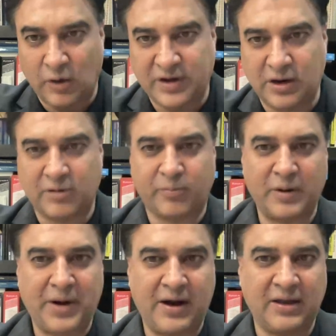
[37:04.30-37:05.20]
or whether you're
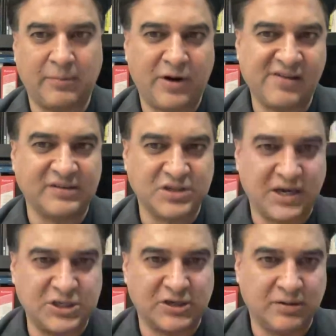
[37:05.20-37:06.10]
preparing a
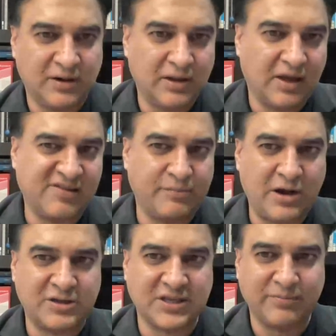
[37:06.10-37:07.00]
presentation as a
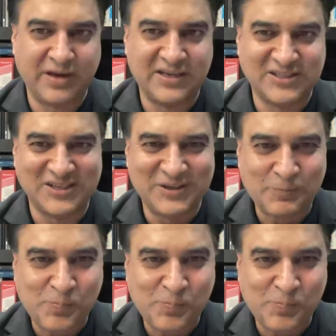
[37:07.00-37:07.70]
marketing pitch.